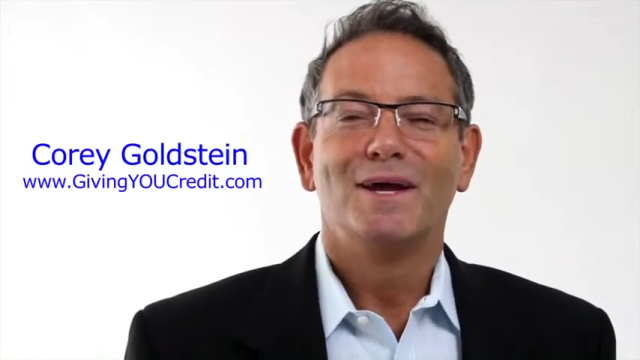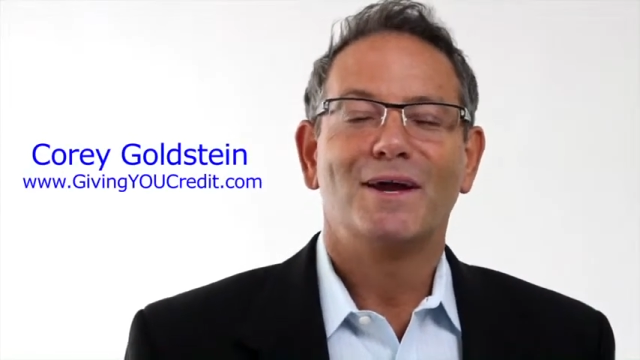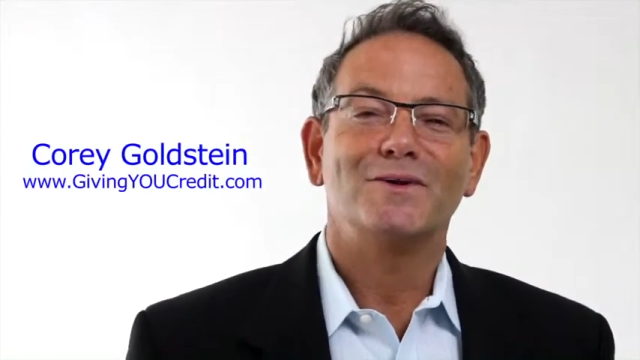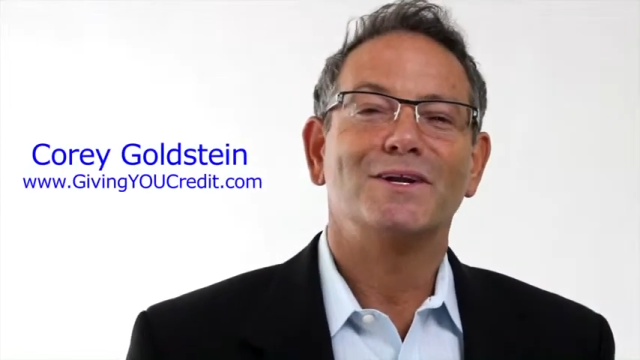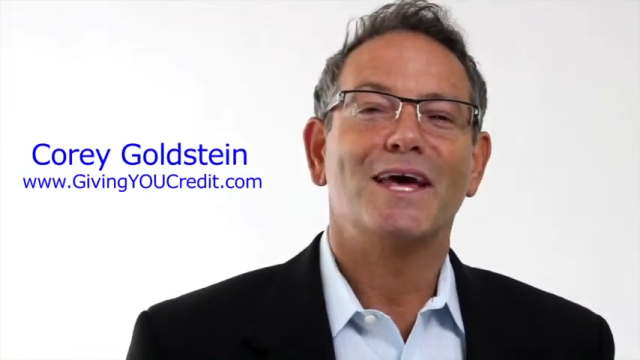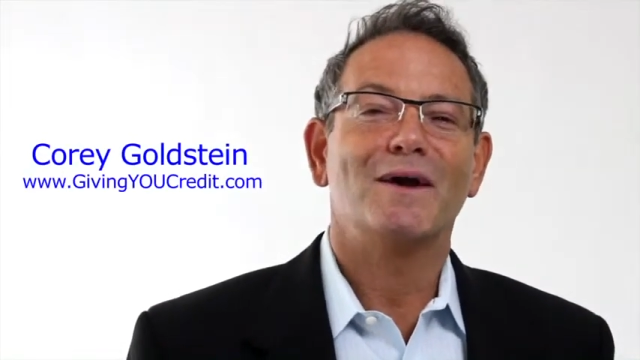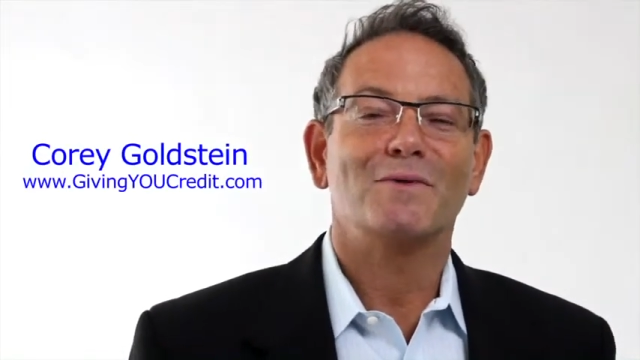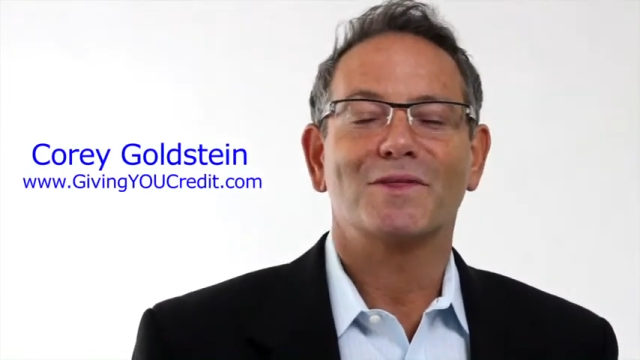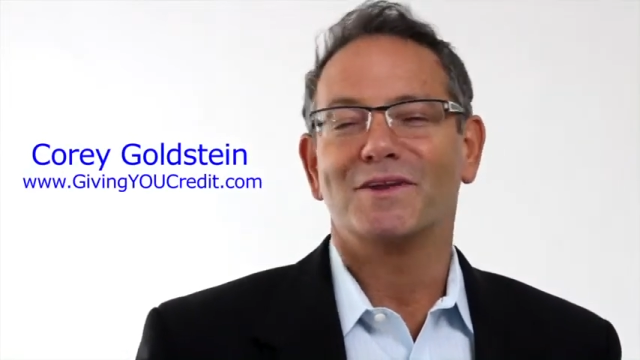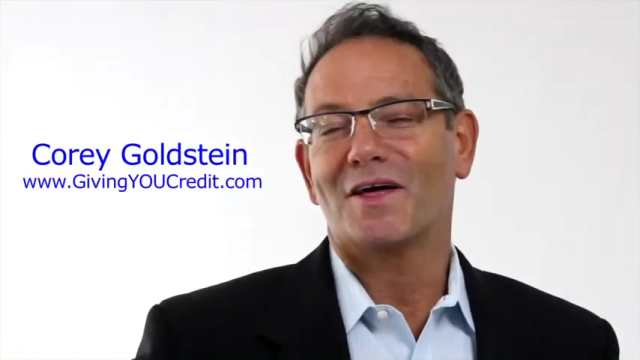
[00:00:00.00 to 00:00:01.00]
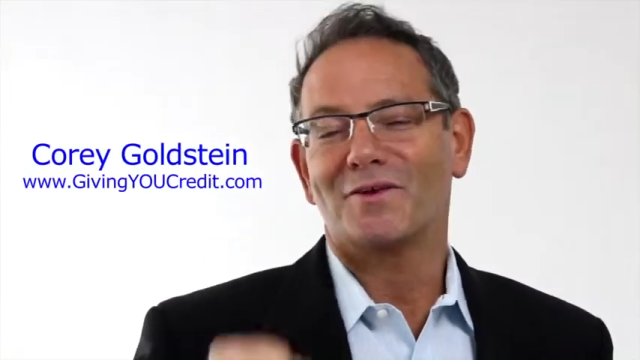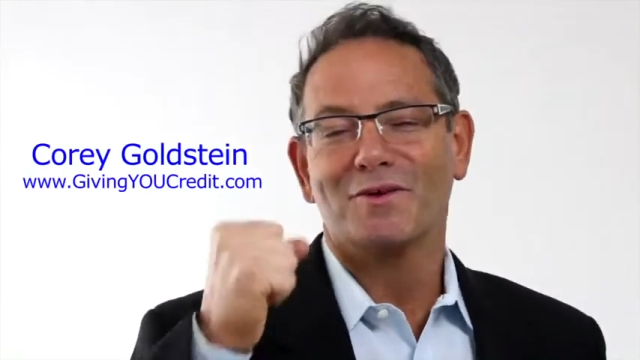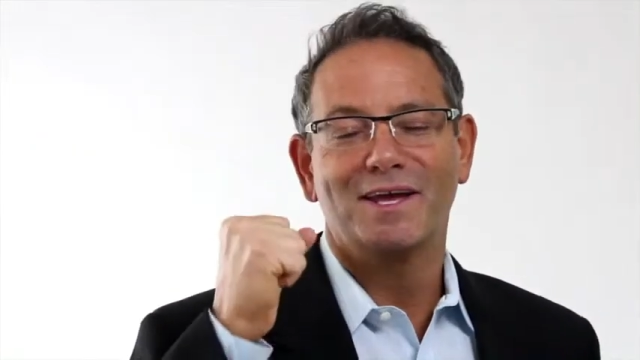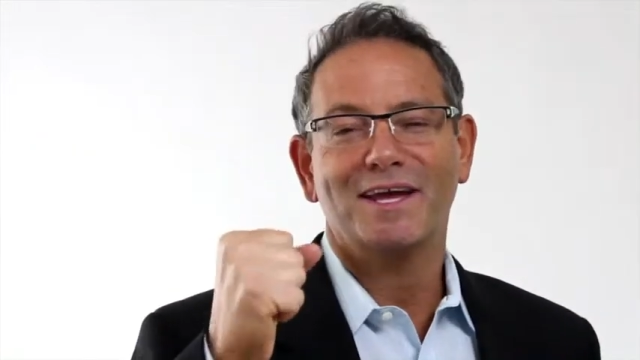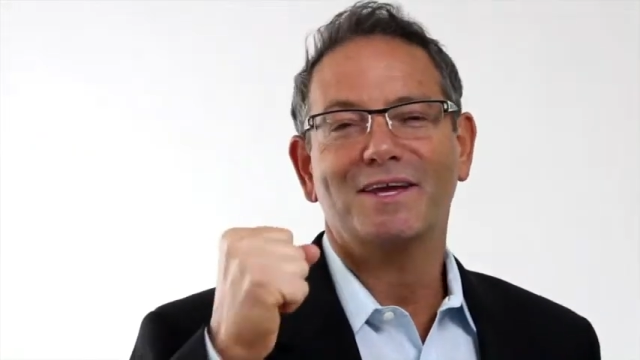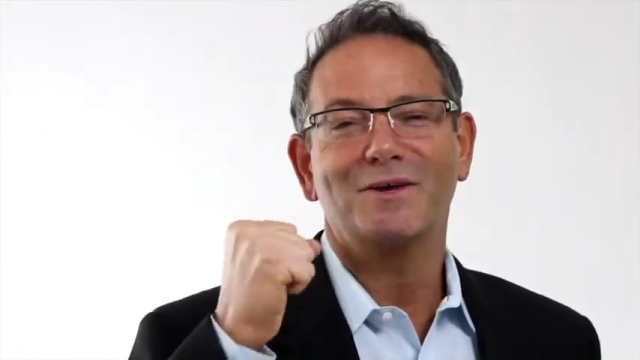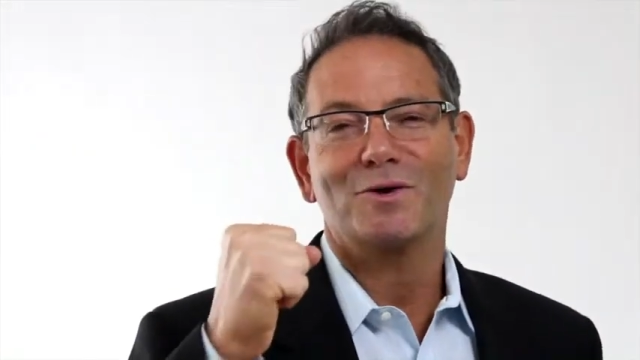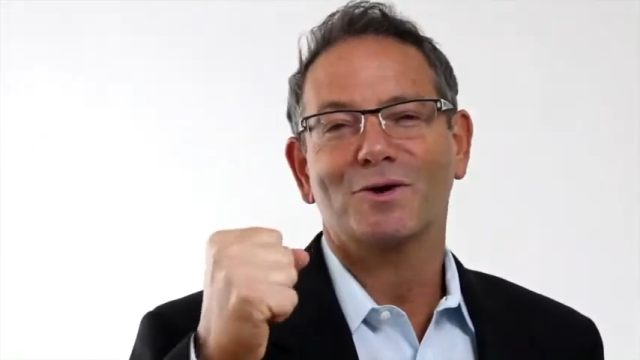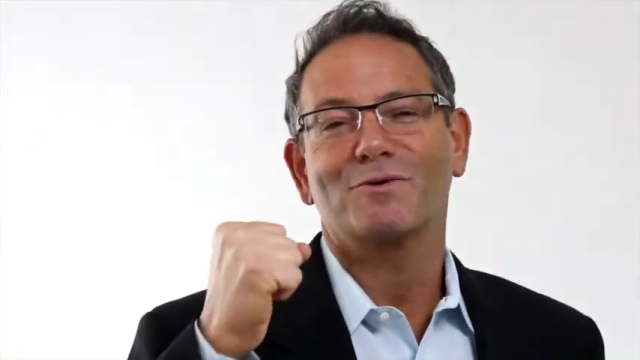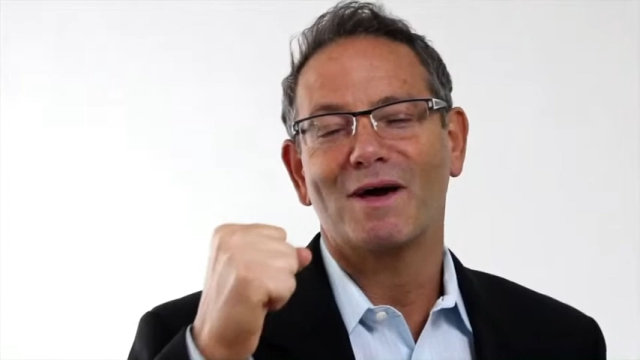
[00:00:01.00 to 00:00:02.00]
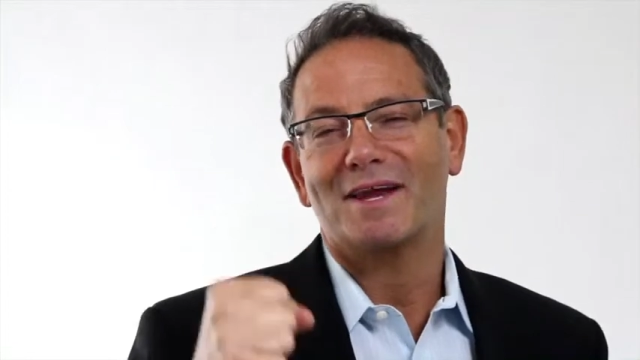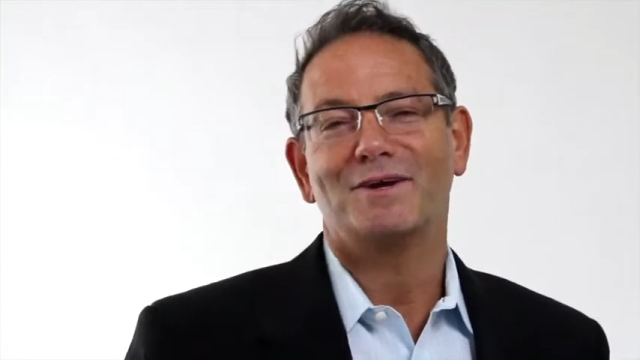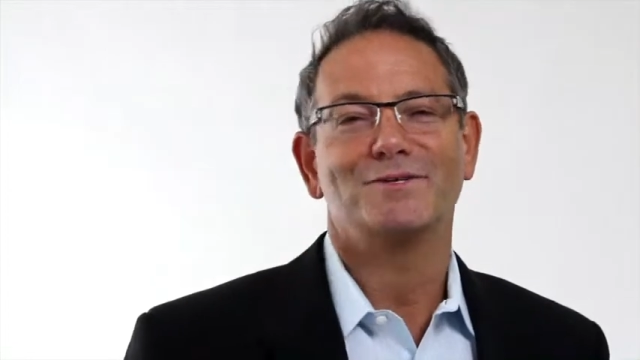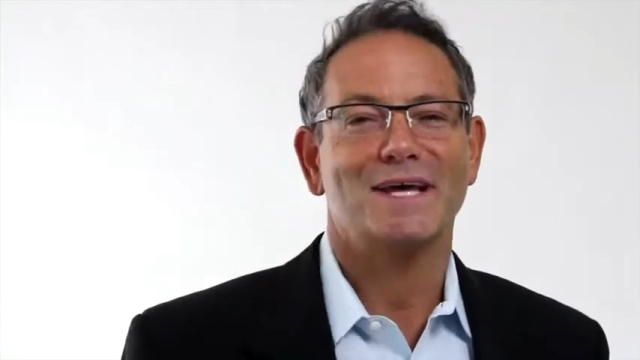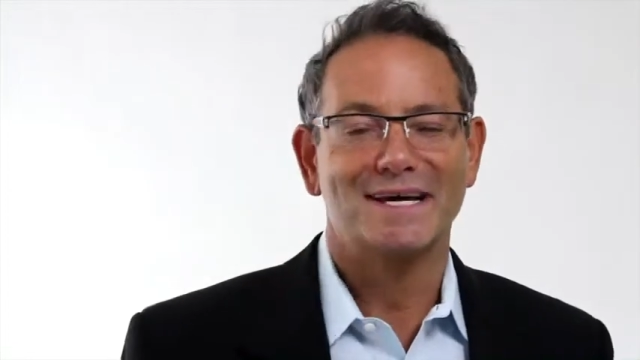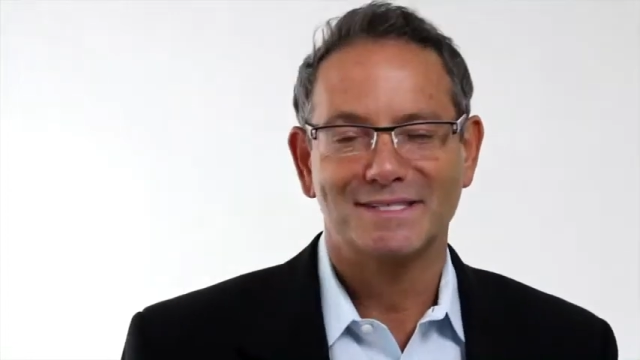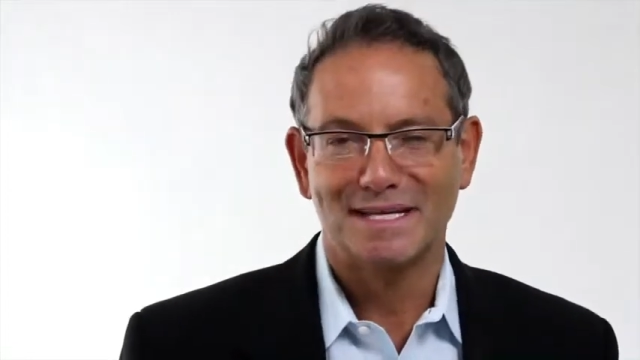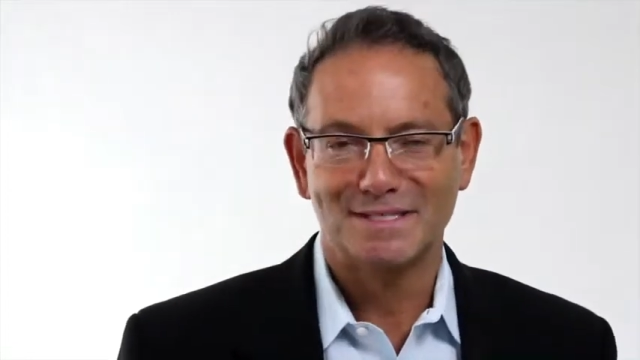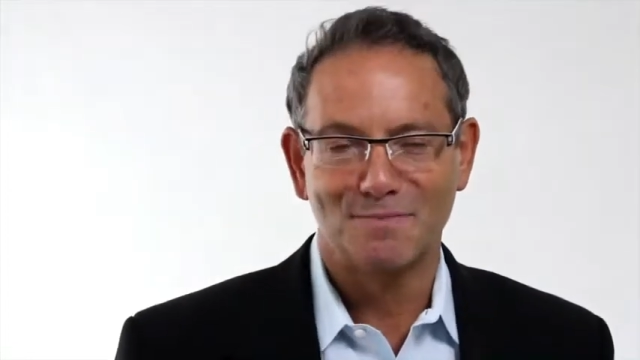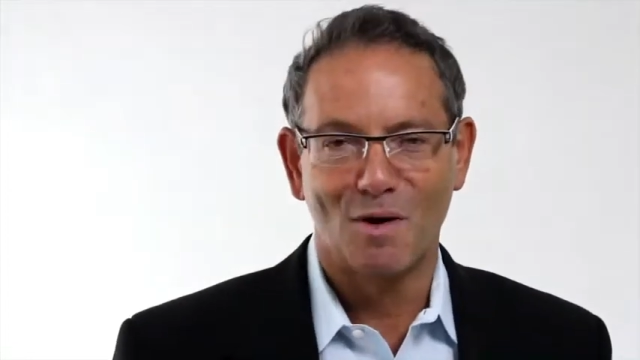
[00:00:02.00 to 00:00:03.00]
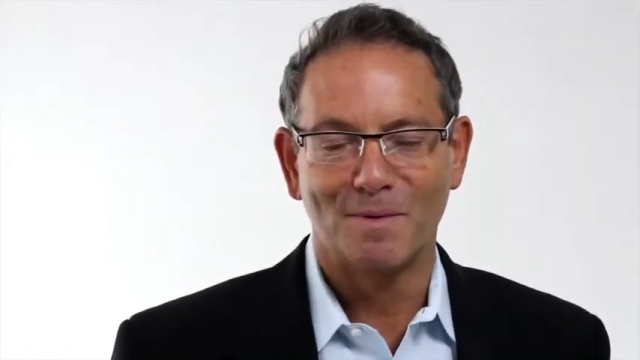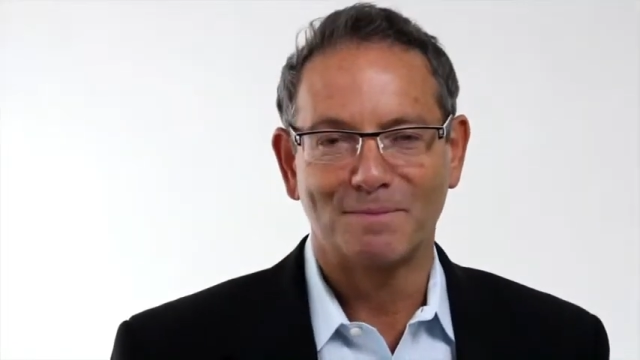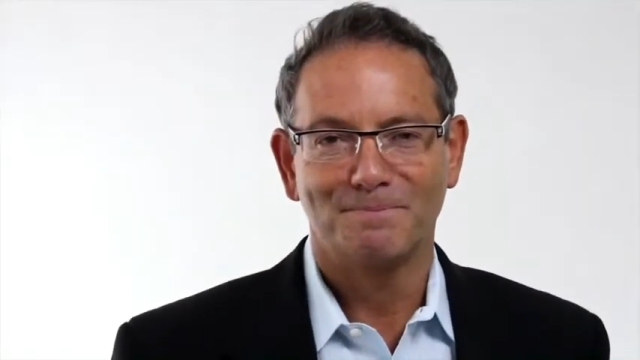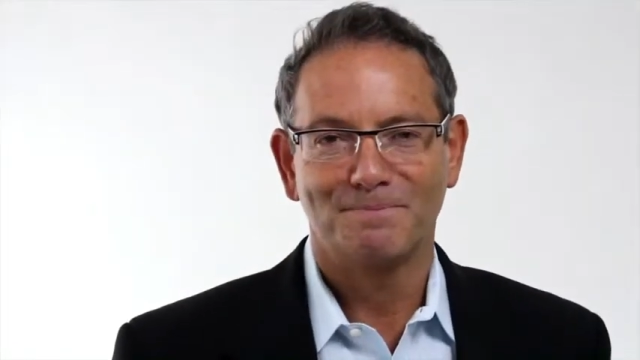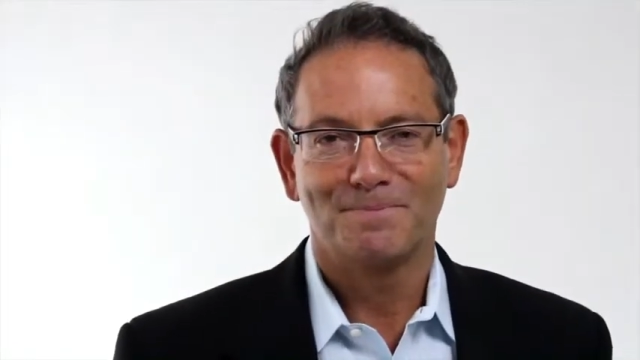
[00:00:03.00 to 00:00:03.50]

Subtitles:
here today with another Kick Your Creditors' Assets moment.